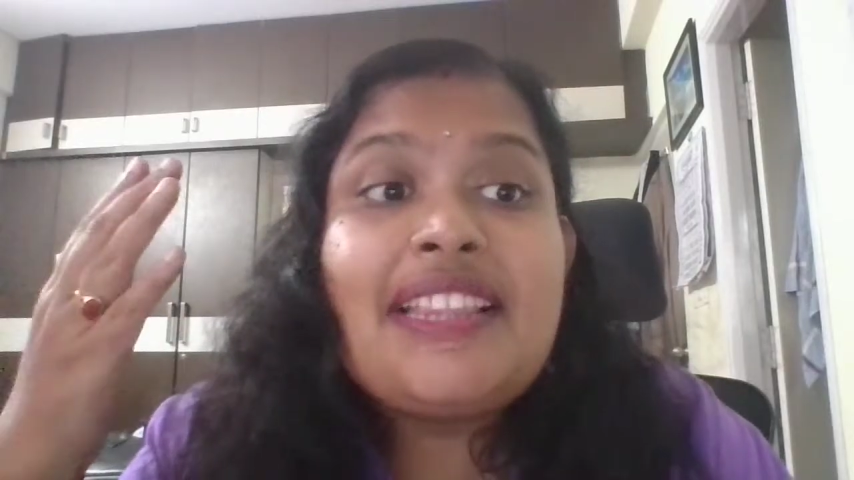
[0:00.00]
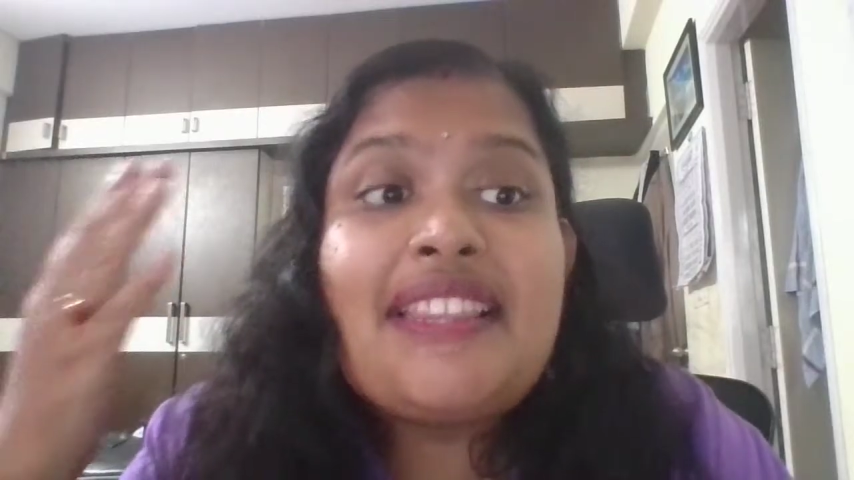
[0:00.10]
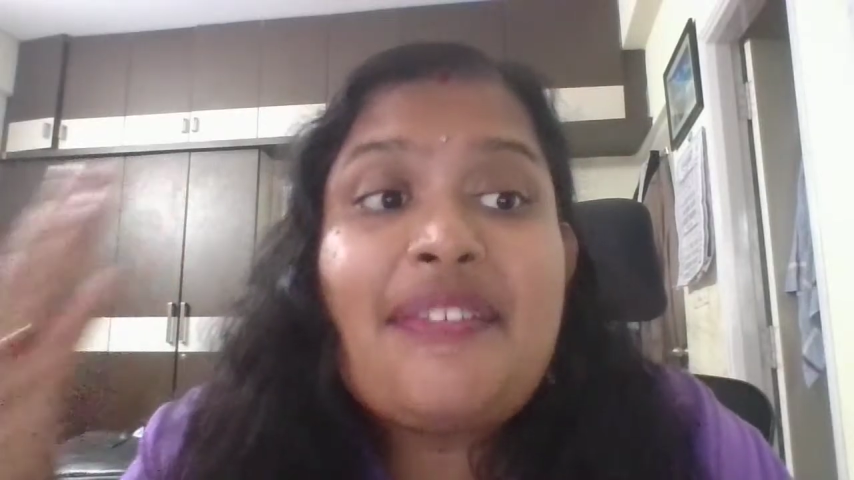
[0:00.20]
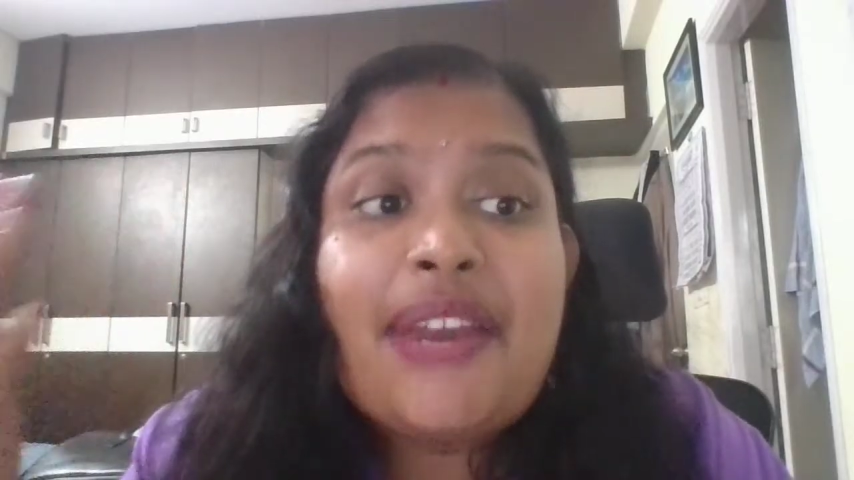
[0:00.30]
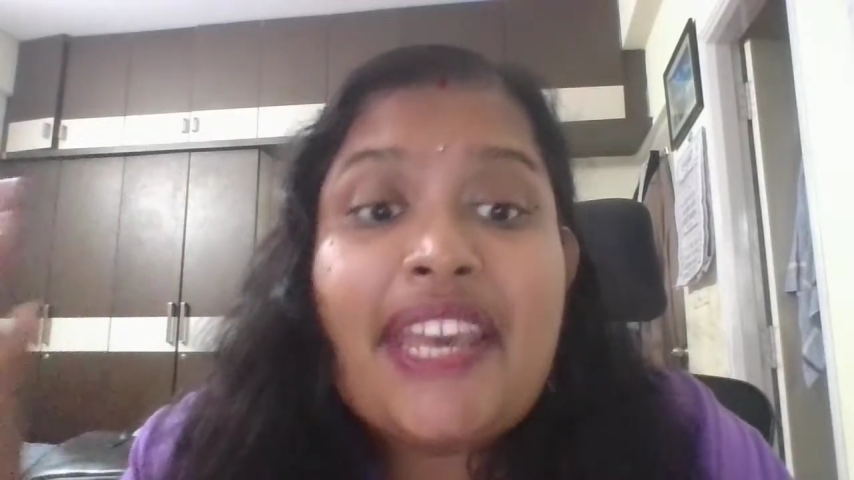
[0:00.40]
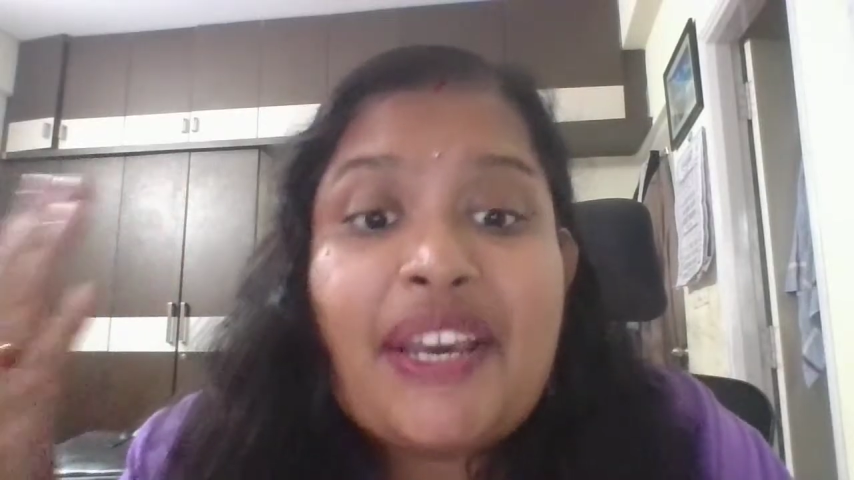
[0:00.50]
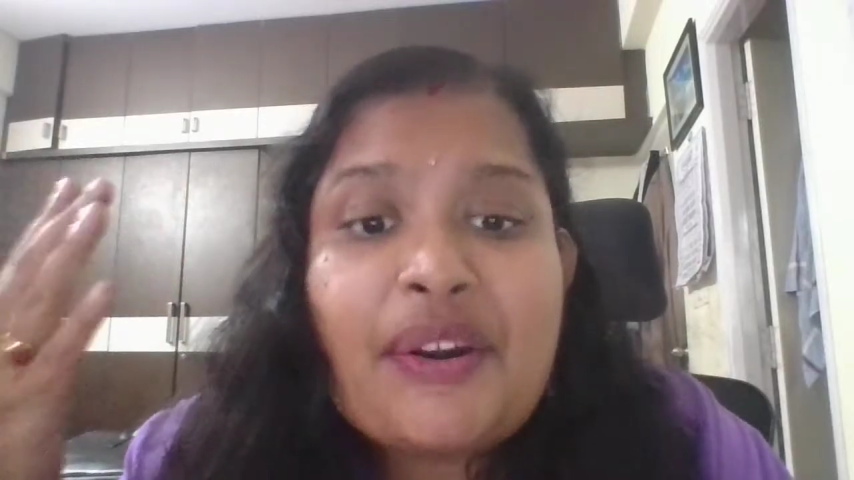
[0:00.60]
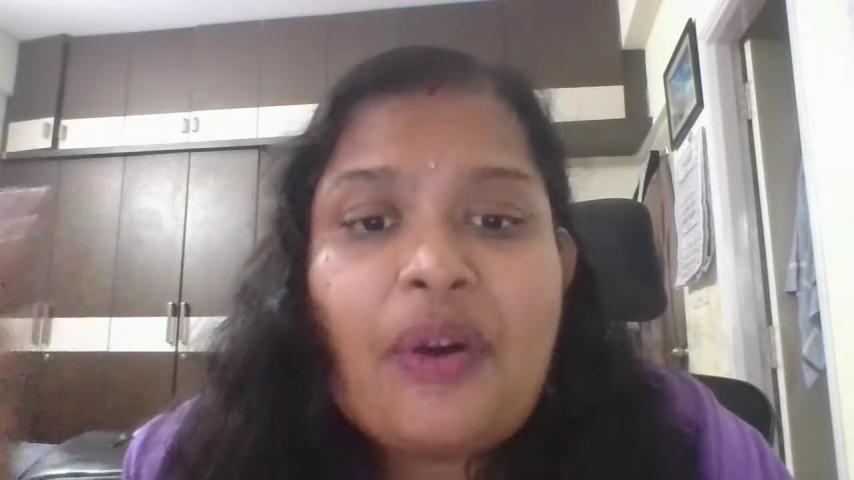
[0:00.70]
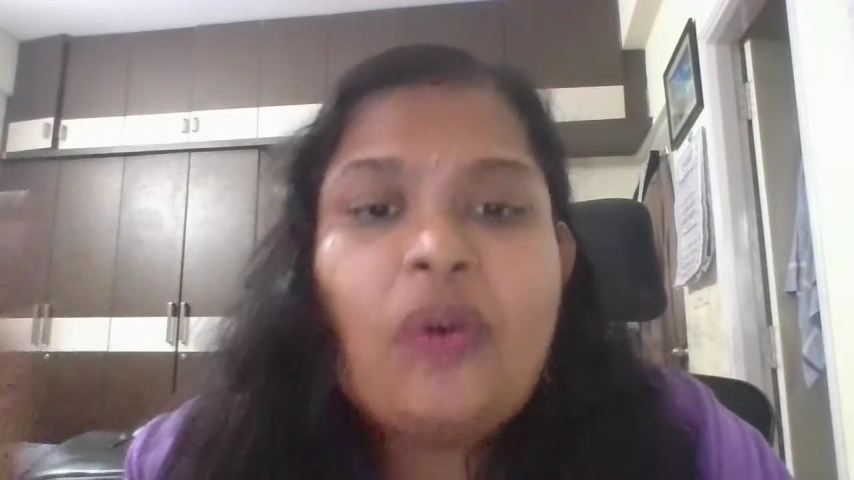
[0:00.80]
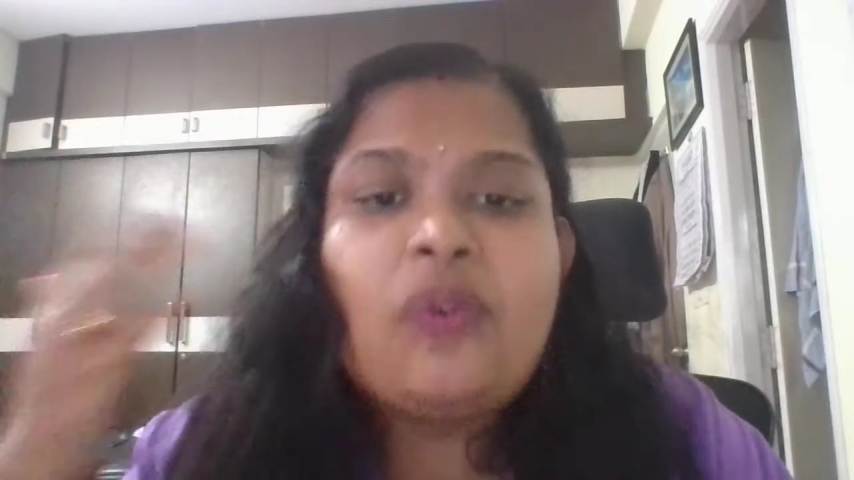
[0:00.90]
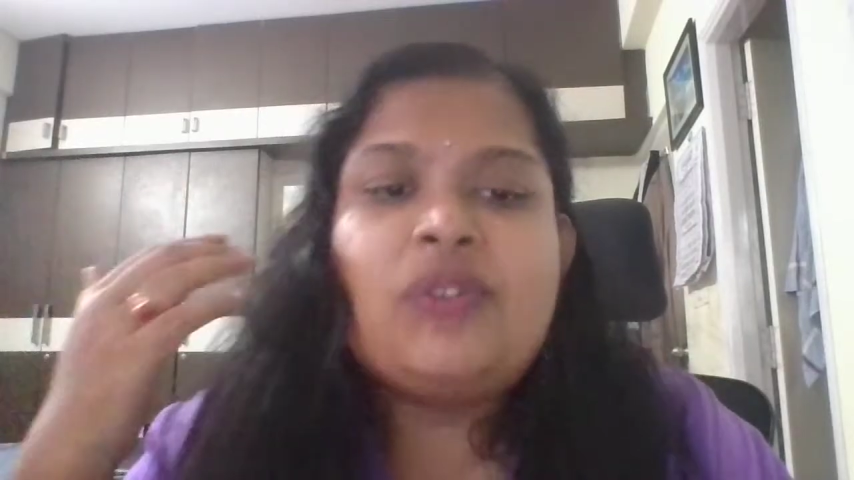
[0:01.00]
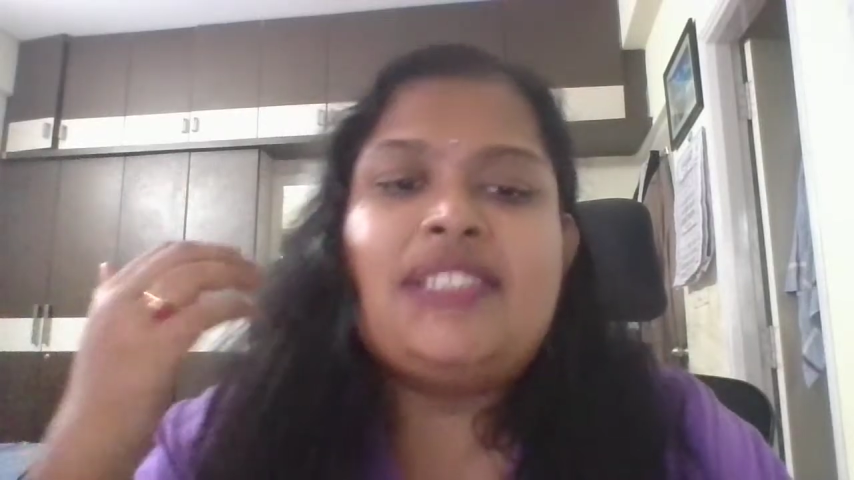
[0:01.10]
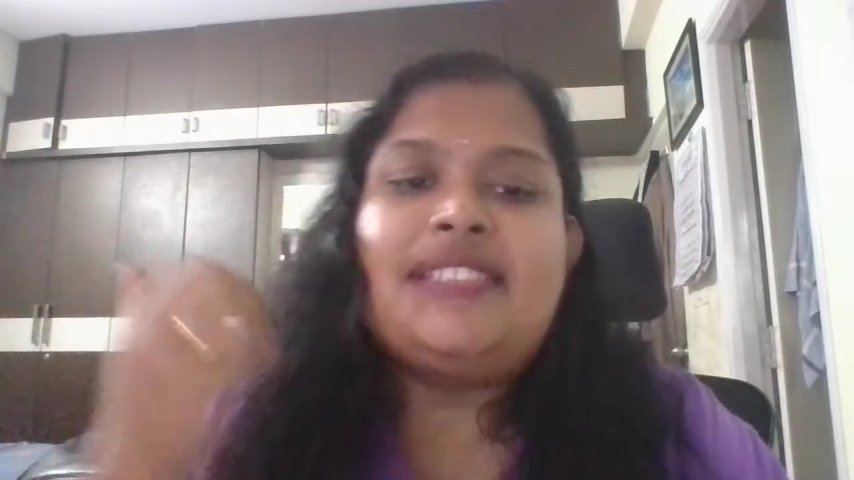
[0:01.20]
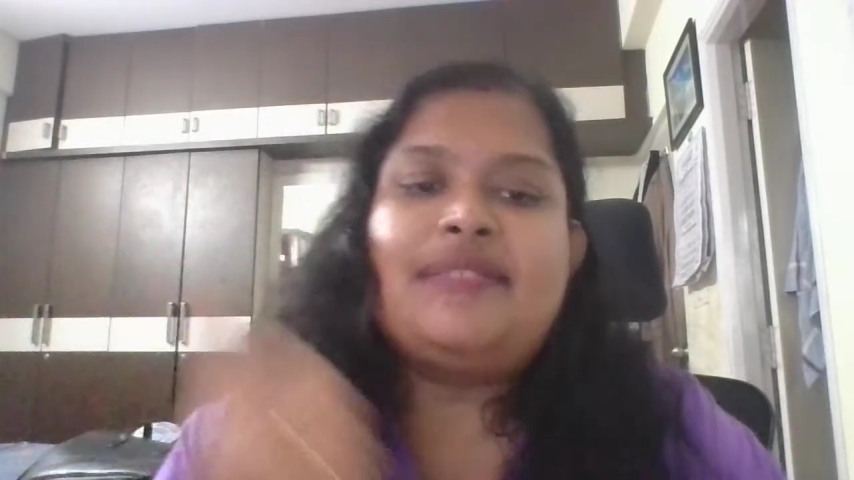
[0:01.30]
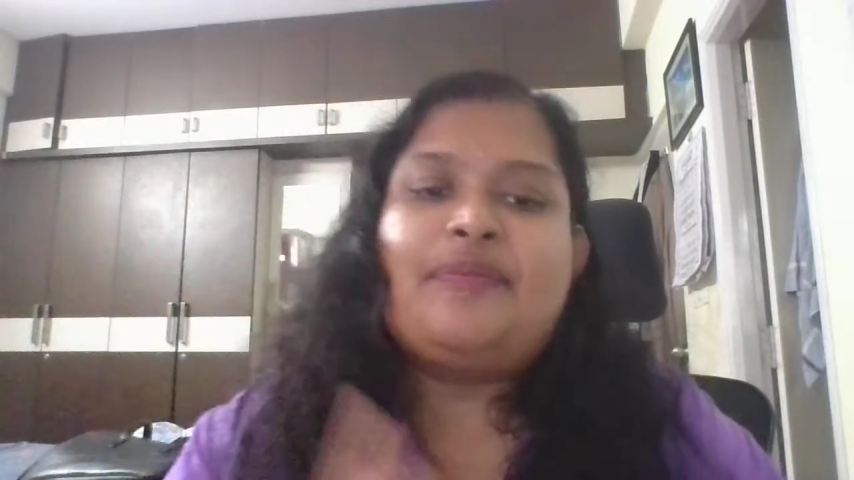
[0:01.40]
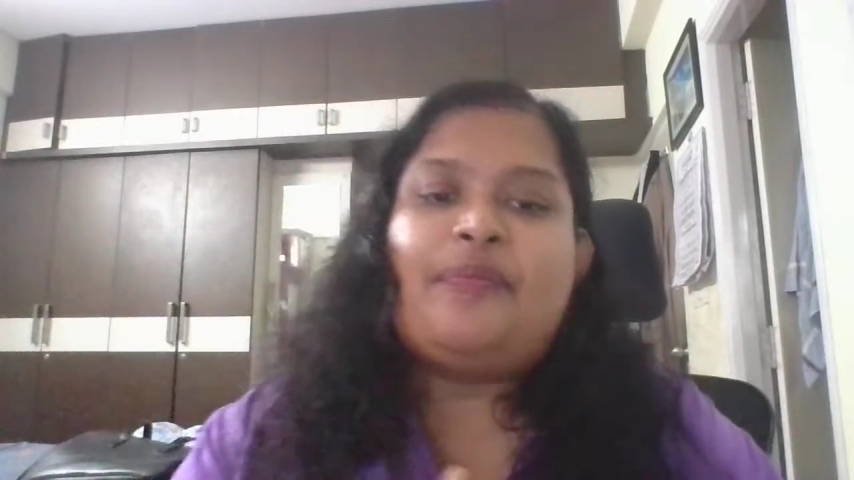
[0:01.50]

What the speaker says: 3 crores.